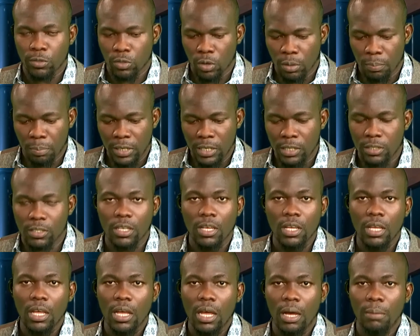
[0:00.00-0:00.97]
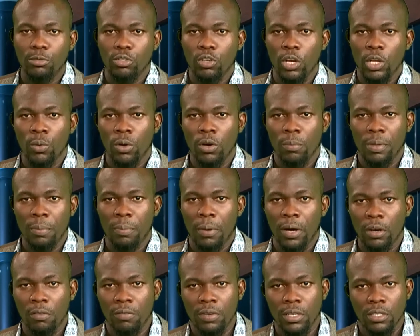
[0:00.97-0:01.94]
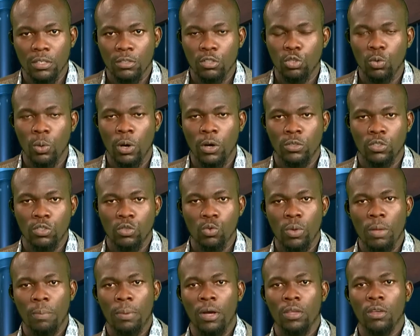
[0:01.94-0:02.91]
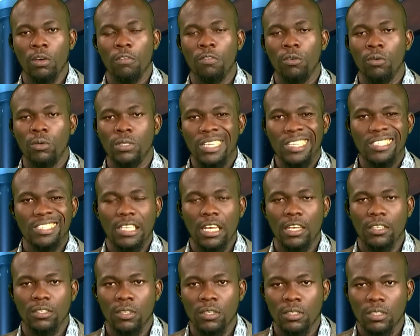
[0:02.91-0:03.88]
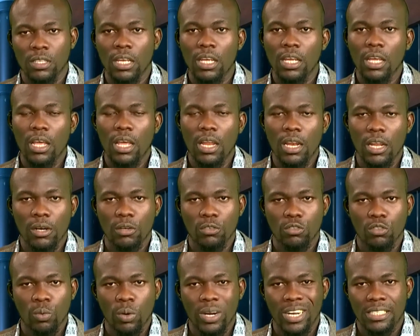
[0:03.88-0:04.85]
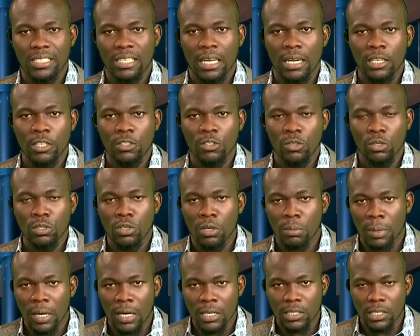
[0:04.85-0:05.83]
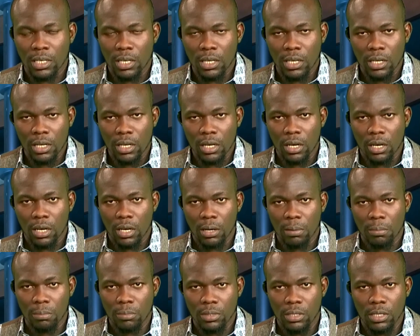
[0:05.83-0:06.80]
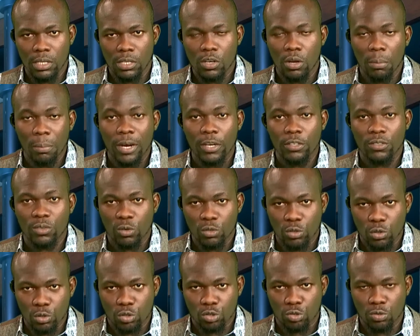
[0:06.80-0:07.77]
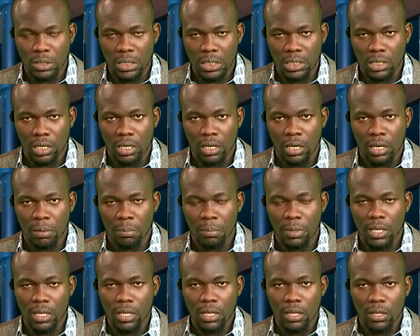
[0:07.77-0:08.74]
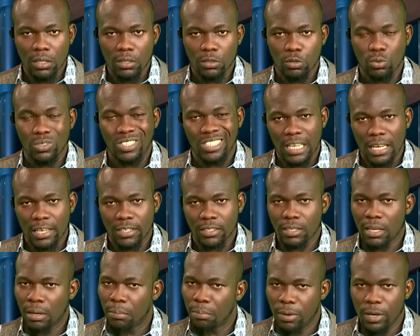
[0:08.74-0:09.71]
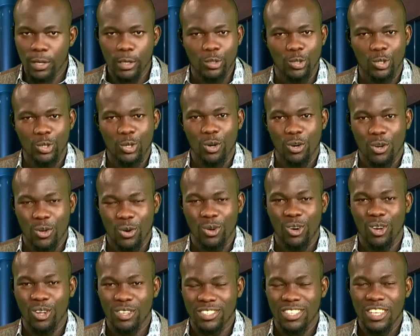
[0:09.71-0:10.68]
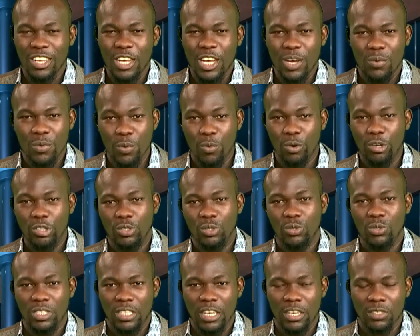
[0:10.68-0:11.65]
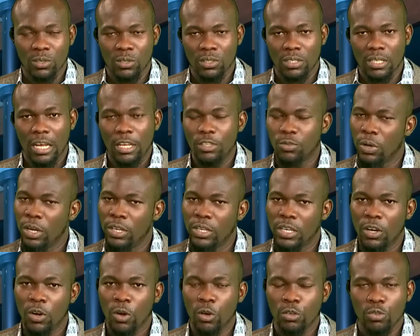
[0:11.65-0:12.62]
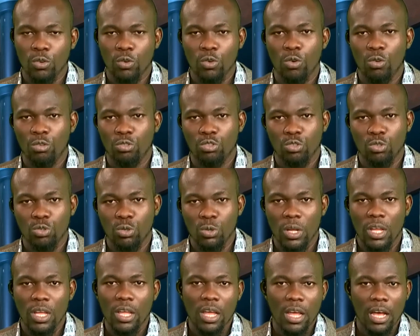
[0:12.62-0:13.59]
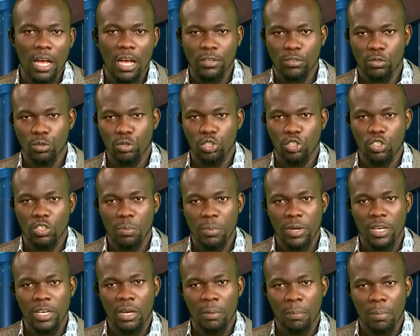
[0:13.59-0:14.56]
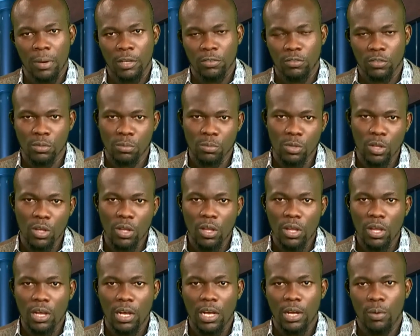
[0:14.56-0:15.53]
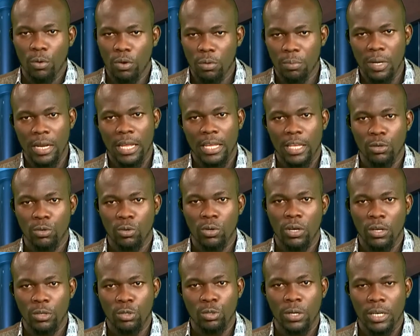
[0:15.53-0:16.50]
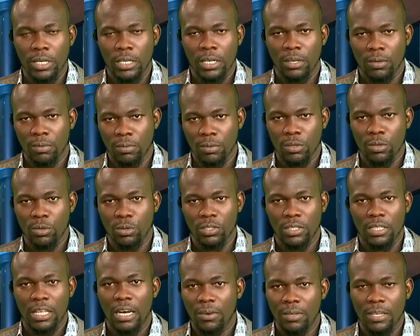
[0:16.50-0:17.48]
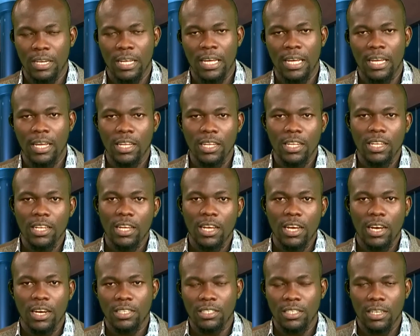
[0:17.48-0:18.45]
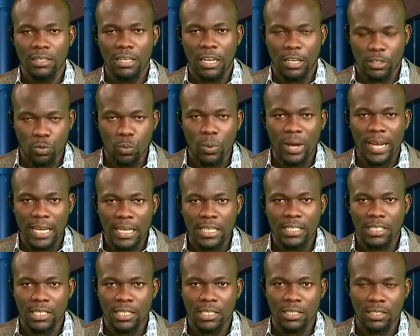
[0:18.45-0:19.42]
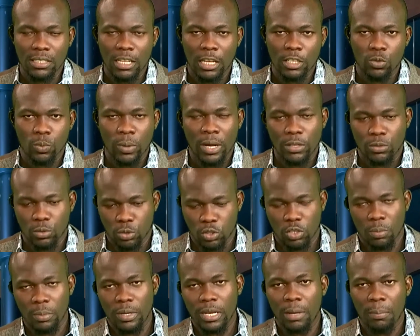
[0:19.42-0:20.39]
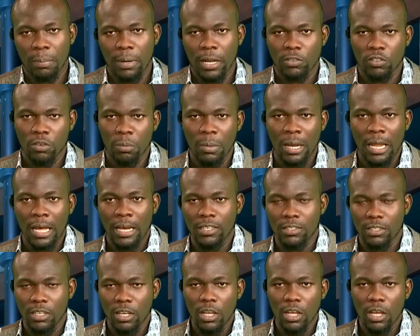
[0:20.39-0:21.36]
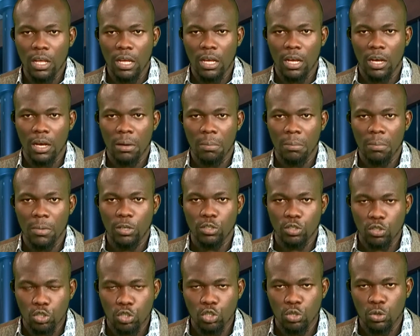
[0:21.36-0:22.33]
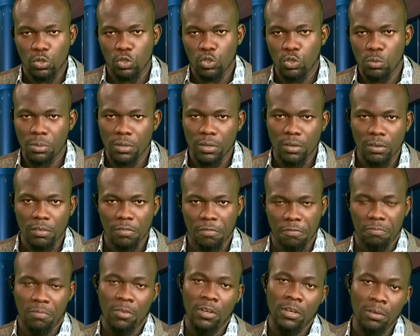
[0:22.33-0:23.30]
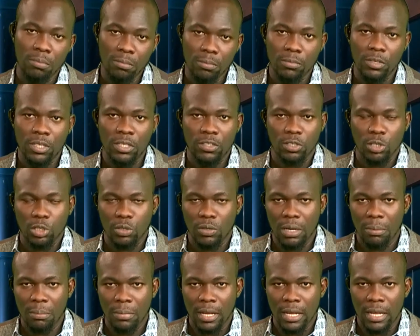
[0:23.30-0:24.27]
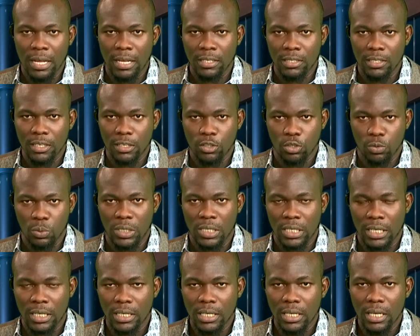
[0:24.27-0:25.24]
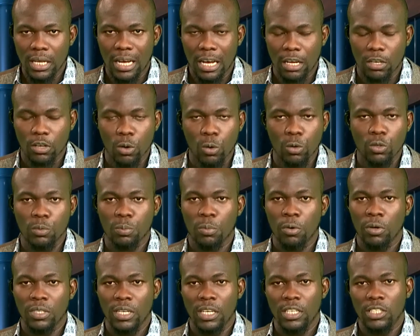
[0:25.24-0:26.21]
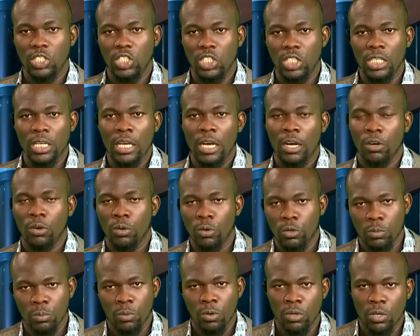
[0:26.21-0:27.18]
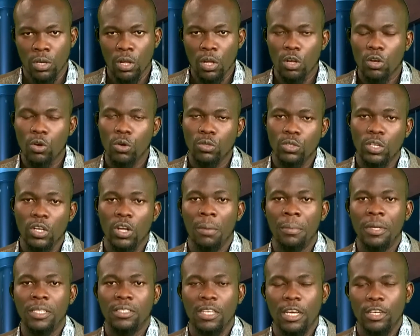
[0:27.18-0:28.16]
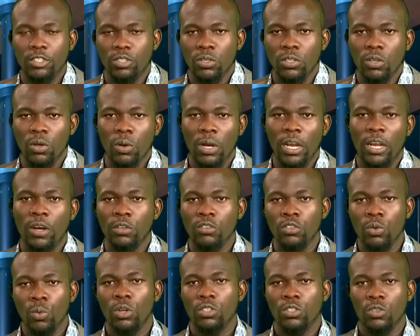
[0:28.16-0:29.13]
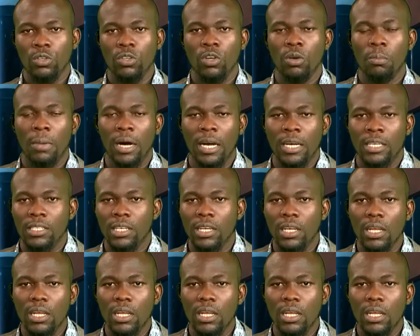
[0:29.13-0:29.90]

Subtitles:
So please, I'm sure you want to be part of it. Do well to whip out your phones and text us. Let us know what exactly is on your mind. The number is on your screen to text, and please do not call us. We want you to text us. As well, you can also go to our social media platform. I want to be like a Ronaldo right now. It goes down there, and then that's where it is. That's where our social media platform lies. YouTube, Instagram, and Twitter at AllSportNG across board. Go to the comment section. Let us know what's on your mind.